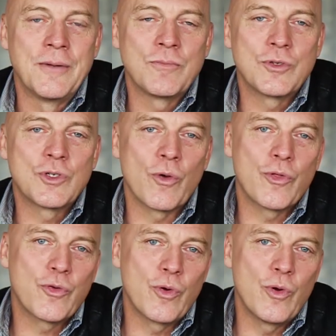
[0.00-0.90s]
So
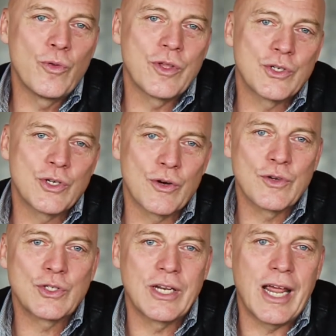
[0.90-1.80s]
through this
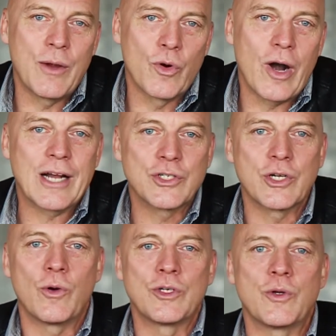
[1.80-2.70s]
service today, we're
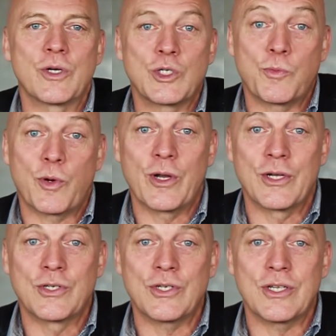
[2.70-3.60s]
actually going to
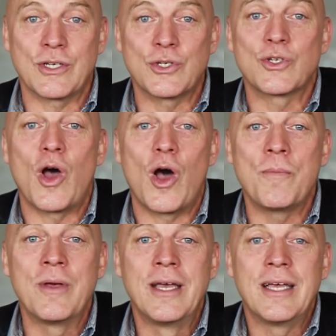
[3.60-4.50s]
experience this
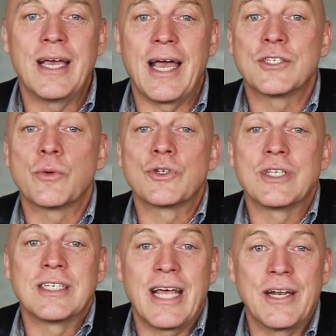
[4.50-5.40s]
psalm as it was
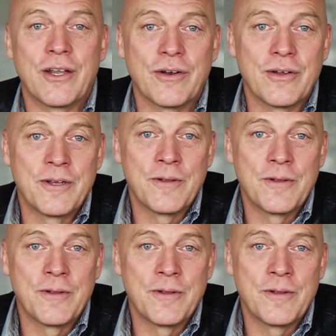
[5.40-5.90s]
intended.